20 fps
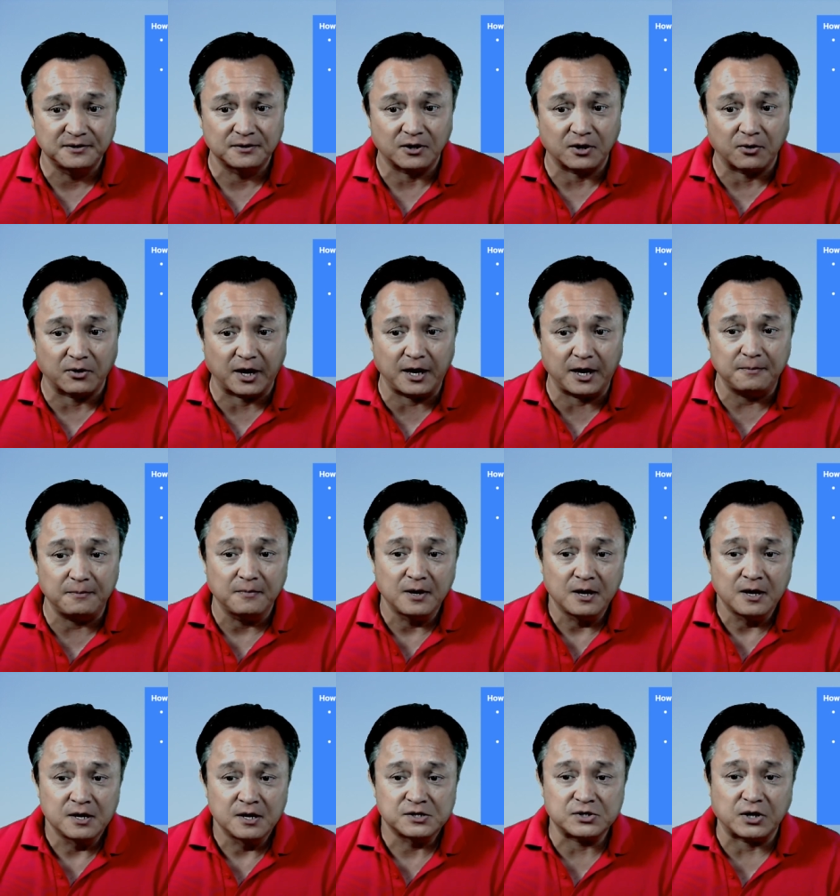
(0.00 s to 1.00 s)
all right?
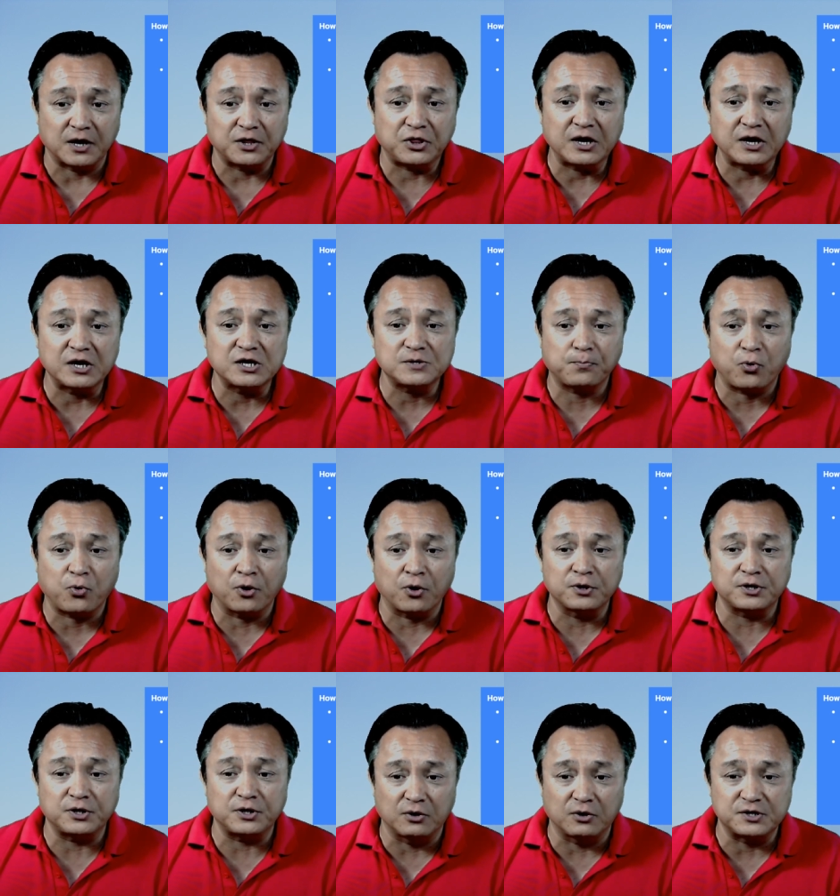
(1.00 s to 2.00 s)
So I think it's
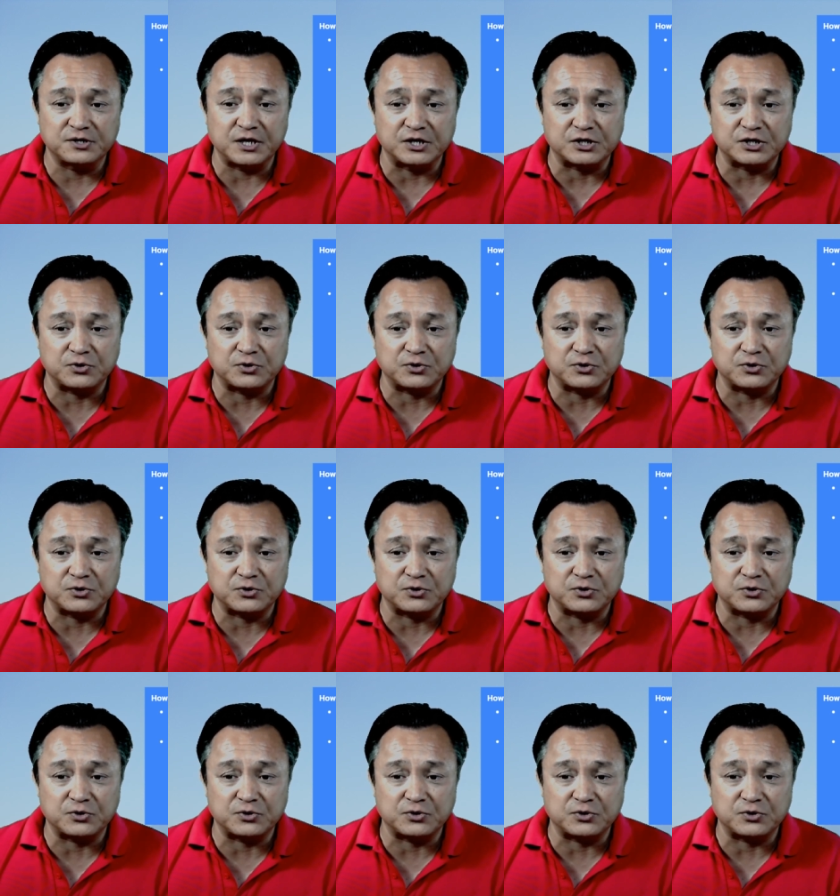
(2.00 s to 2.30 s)
important to know this history